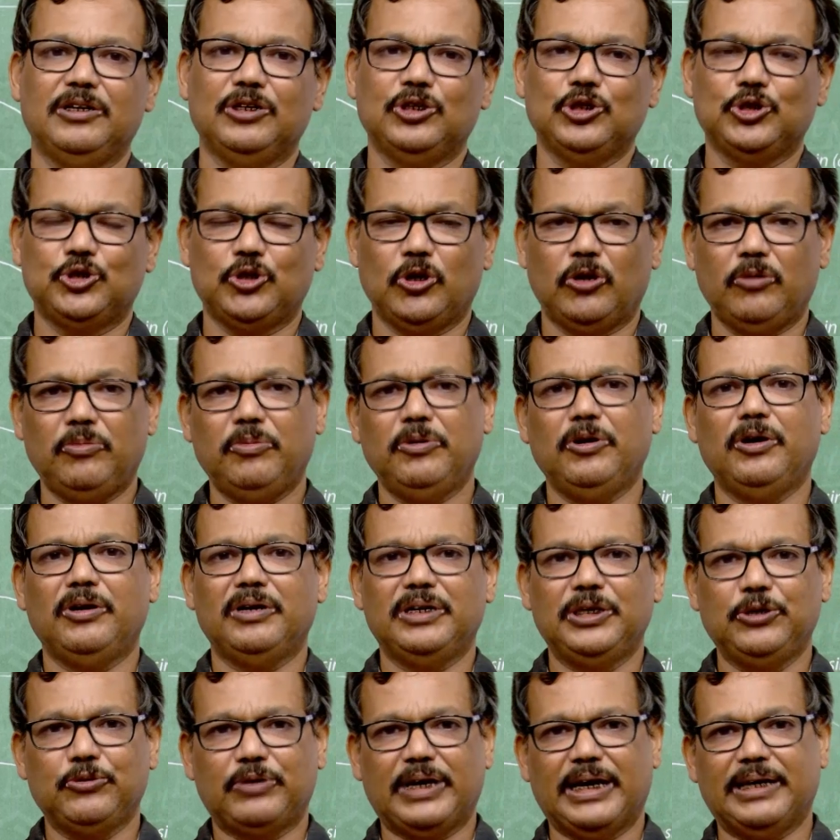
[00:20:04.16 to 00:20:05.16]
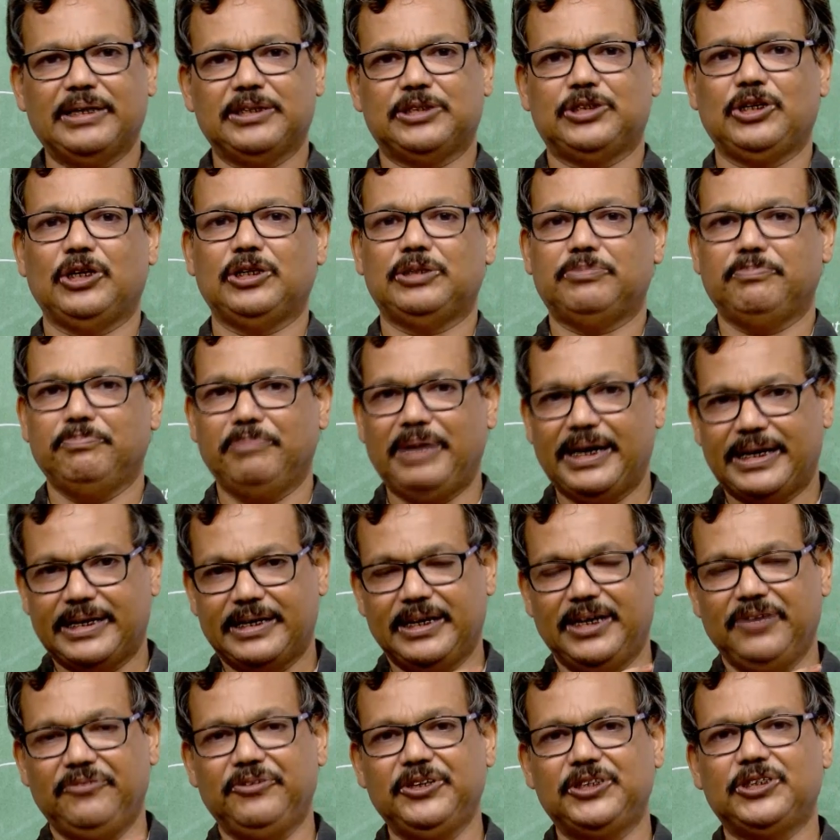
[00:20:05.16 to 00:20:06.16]
So, you can just
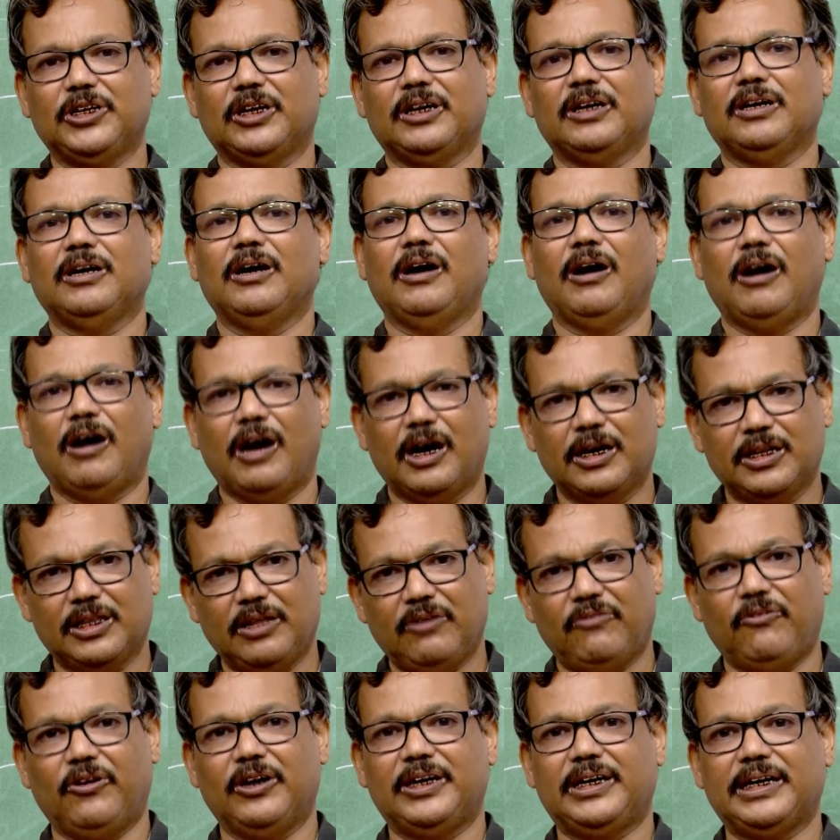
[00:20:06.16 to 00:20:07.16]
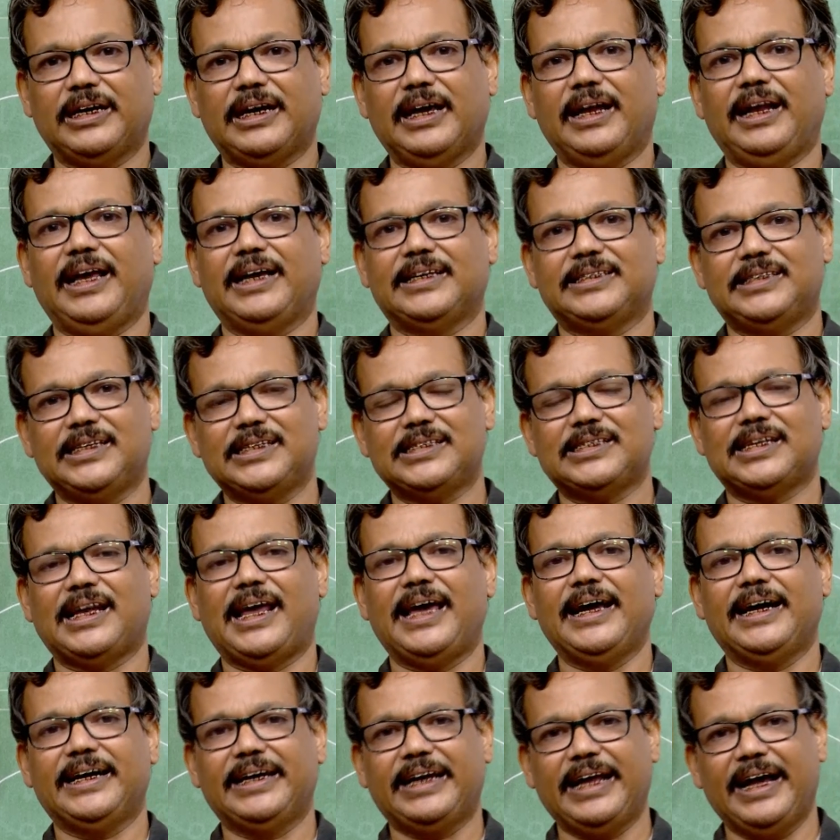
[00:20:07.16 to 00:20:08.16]
make division on the vertical axis
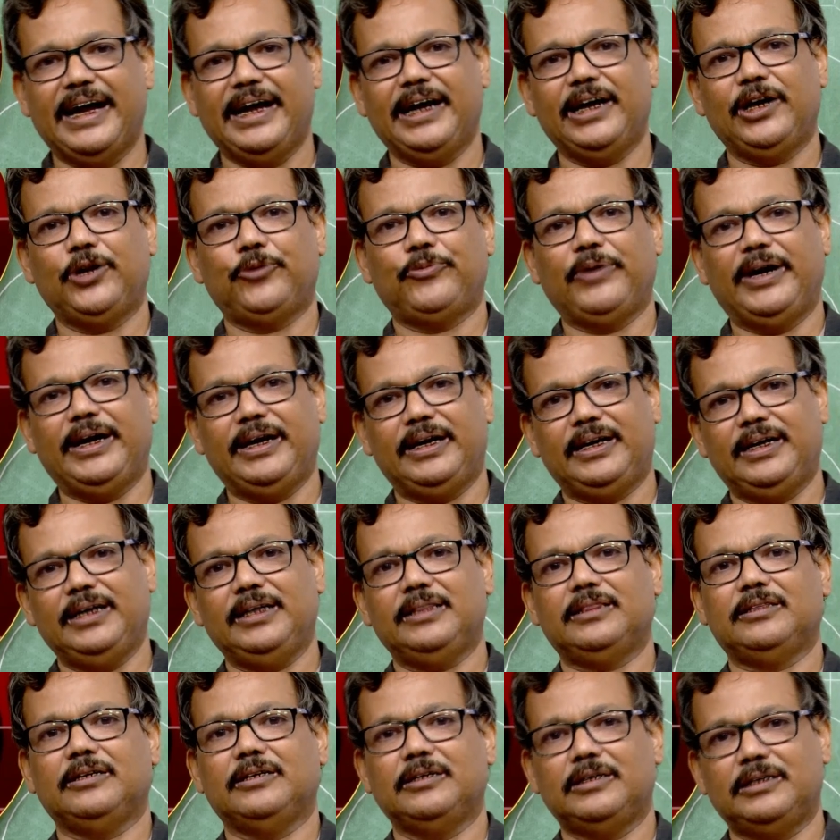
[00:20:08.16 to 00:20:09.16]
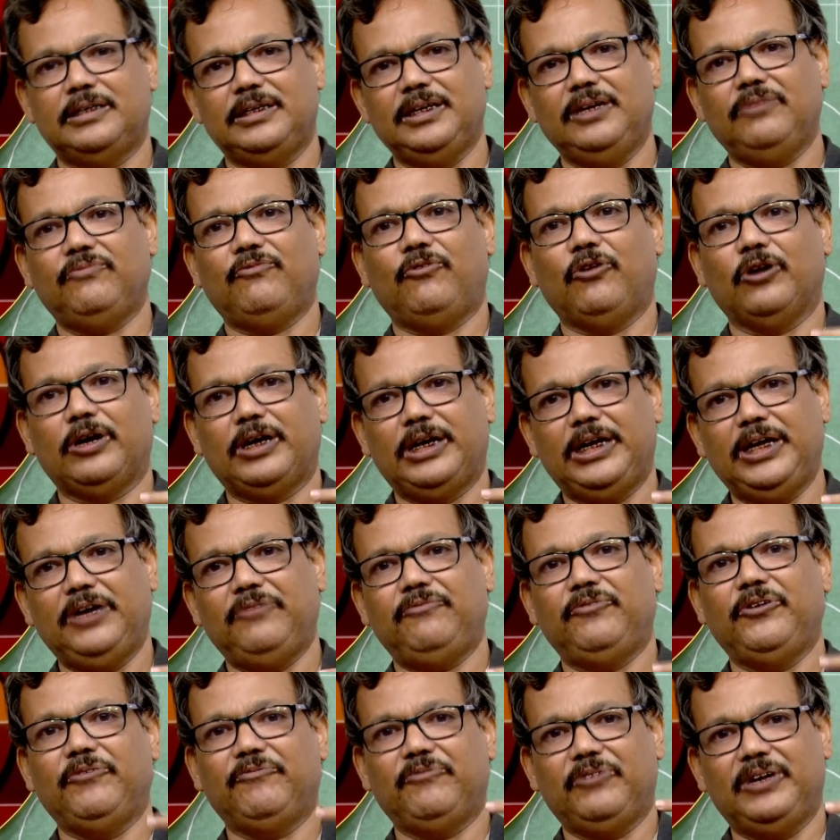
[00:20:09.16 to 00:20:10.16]
like 10, 20, 30, 40,
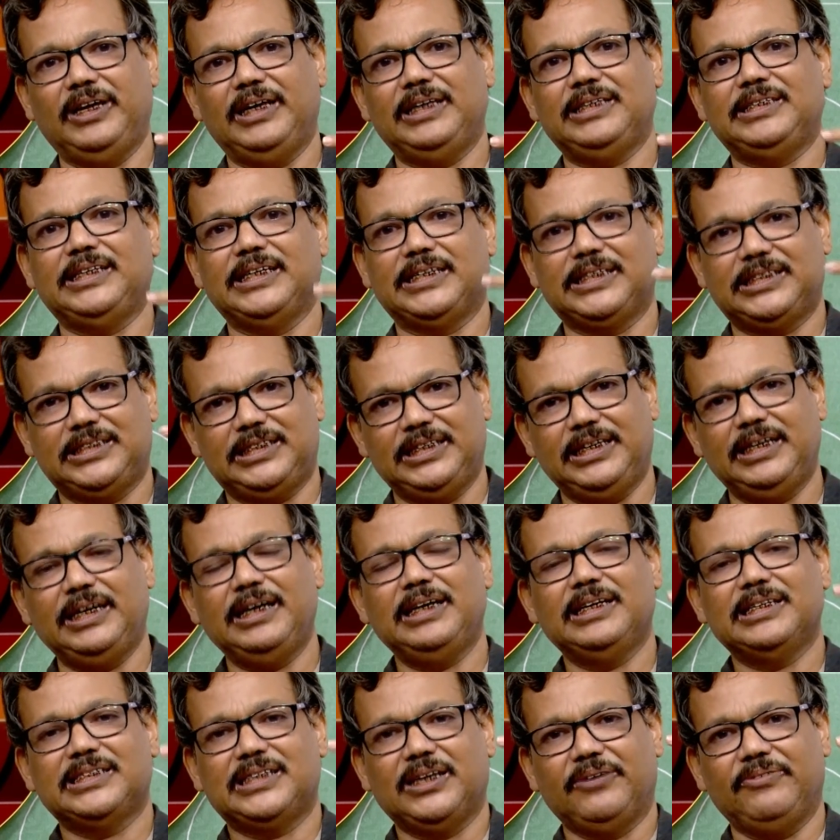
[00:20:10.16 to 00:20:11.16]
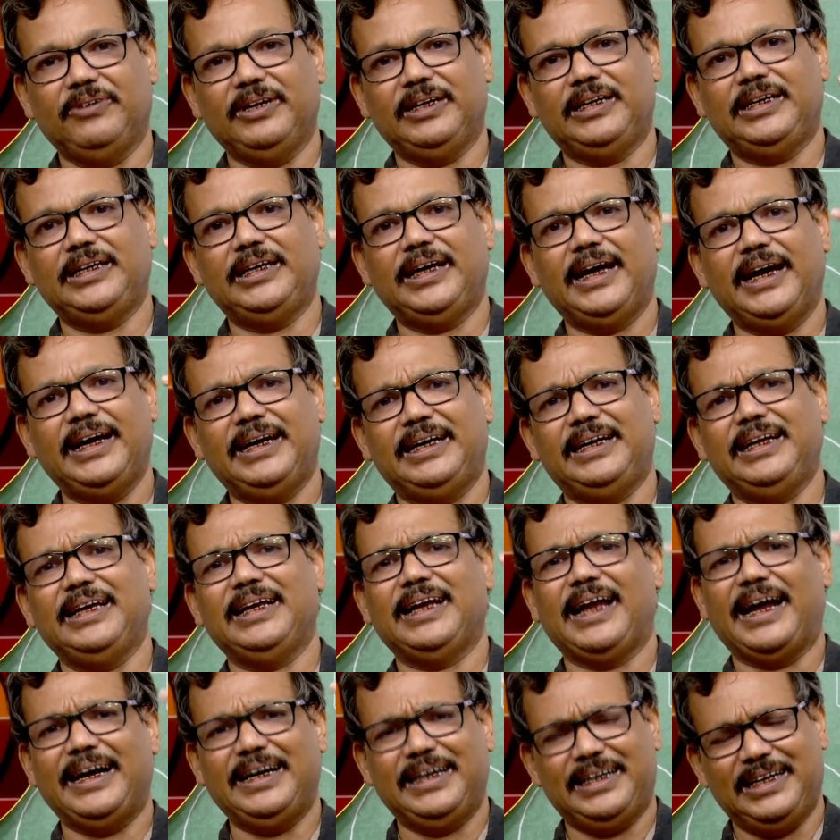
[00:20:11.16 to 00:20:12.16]
50, 60, 70, 80,
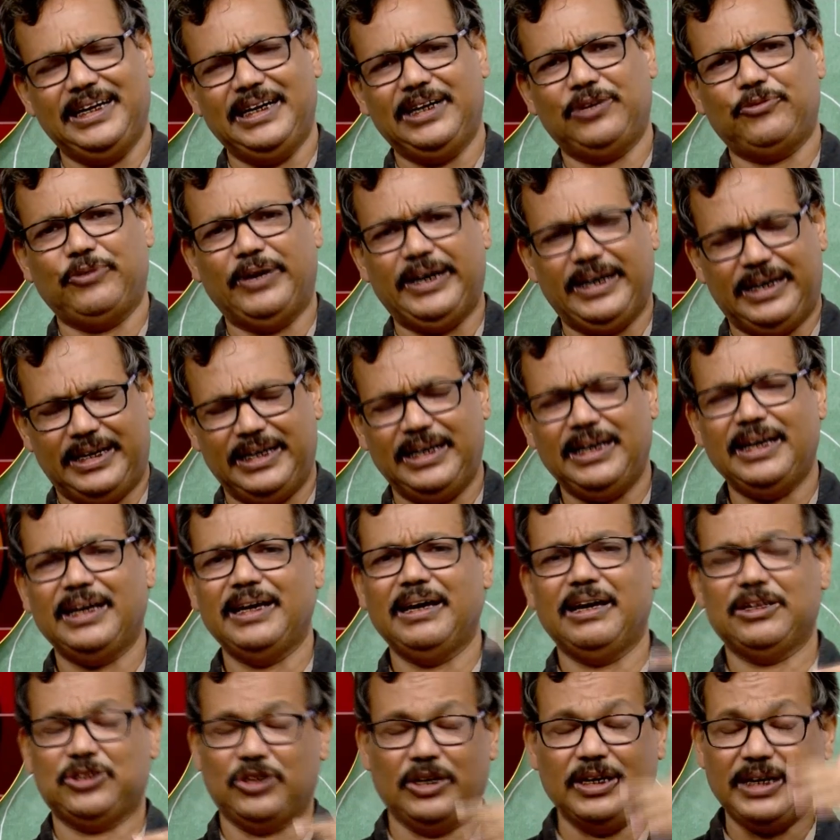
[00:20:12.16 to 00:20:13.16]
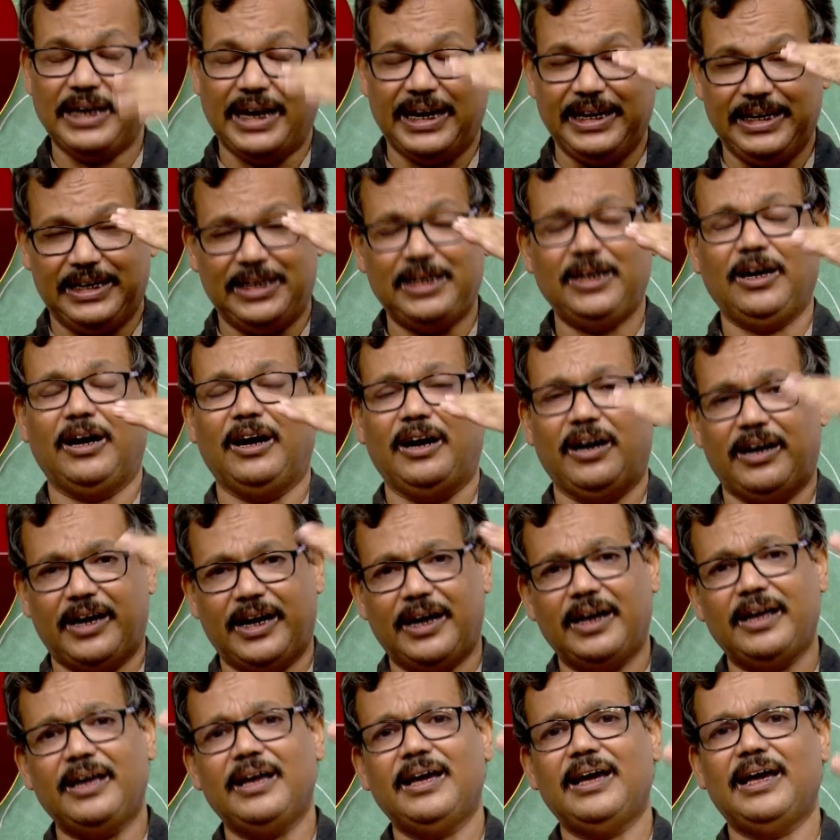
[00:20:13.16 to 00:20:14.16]
90,
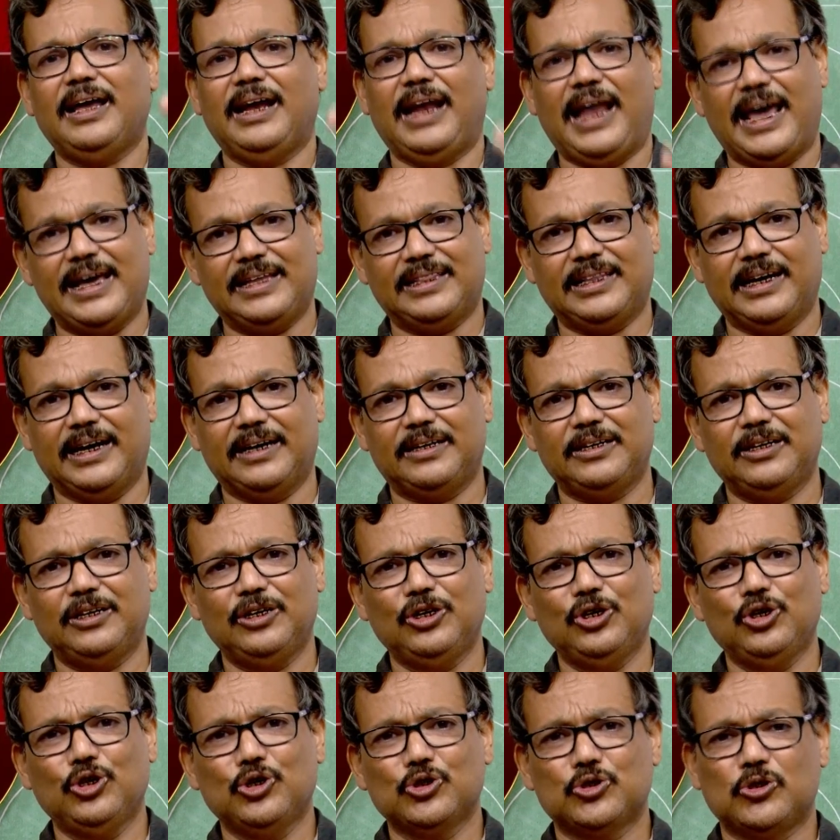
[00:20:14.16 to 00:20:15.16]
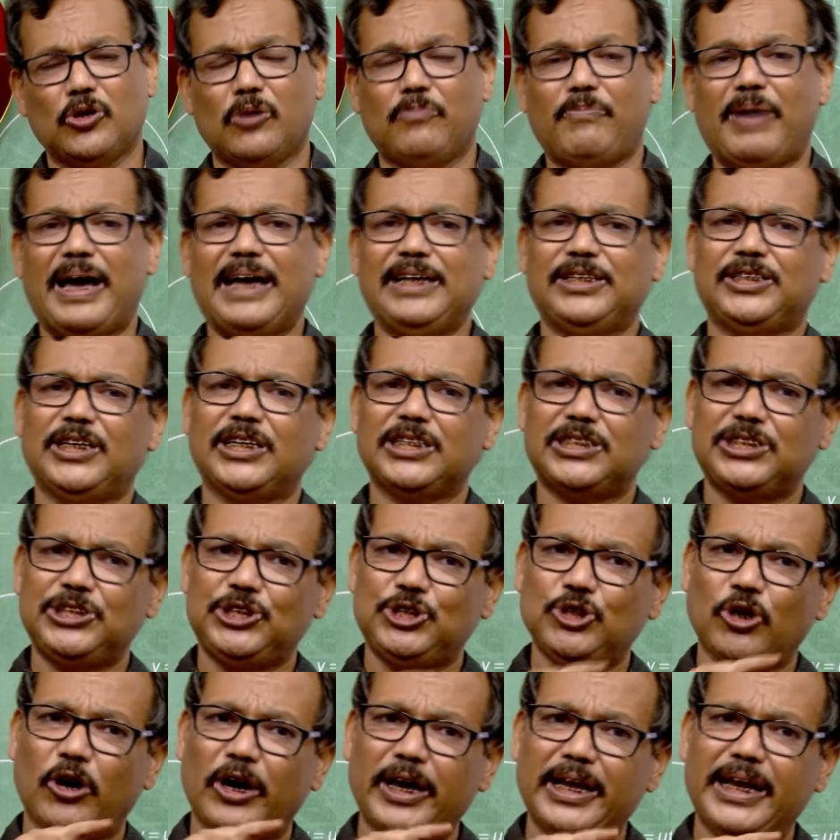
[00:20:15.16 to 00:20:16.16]
100, like that. So, by just
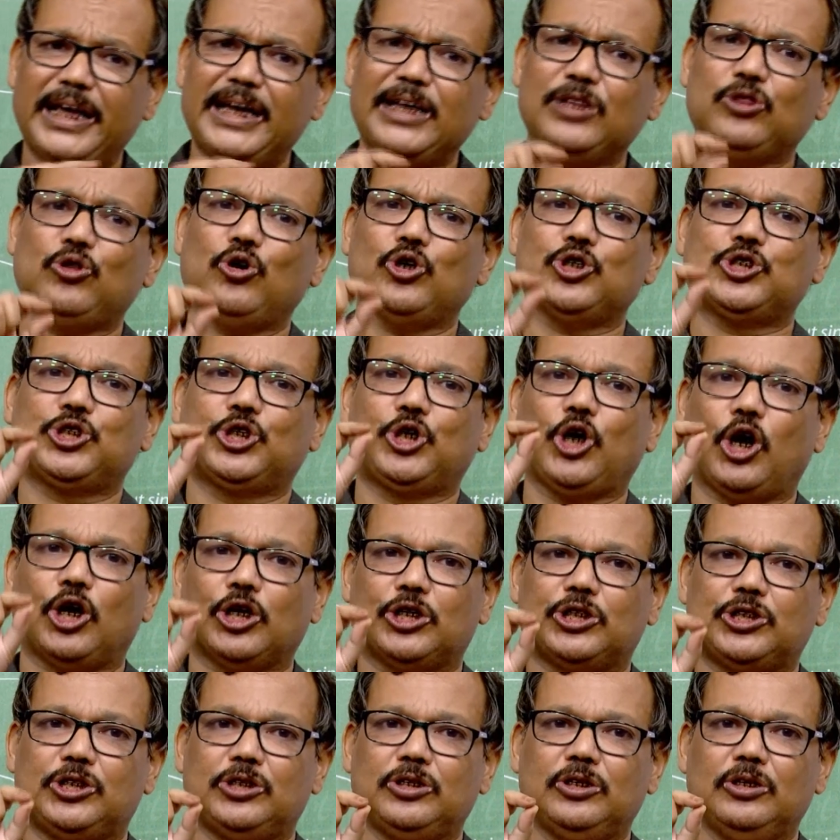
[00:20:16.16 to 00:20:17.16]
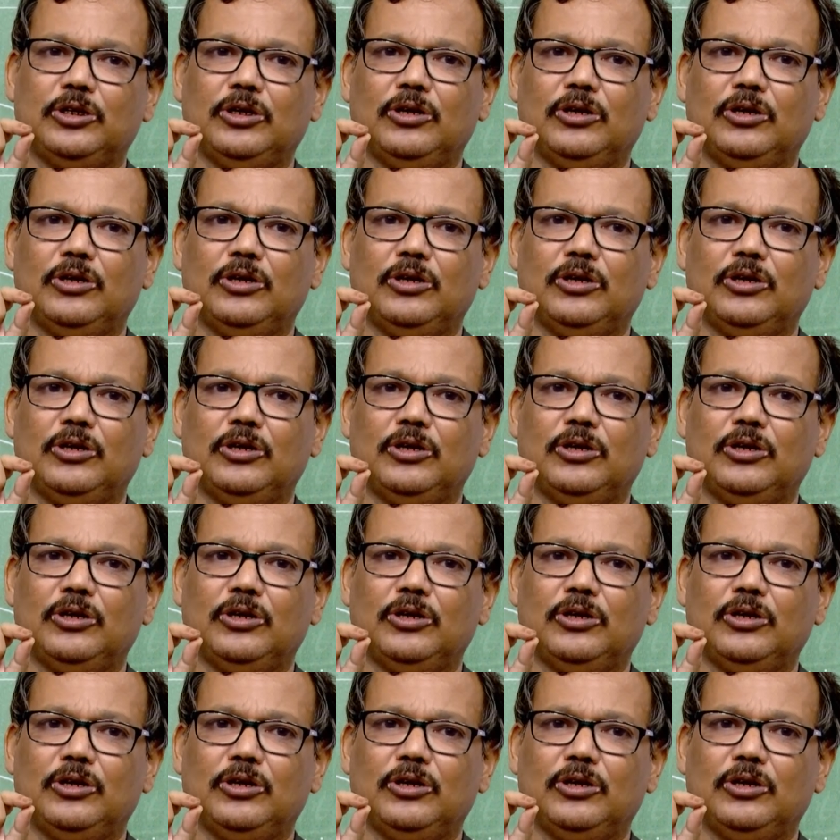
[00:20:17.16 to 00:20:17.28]
joining those dots,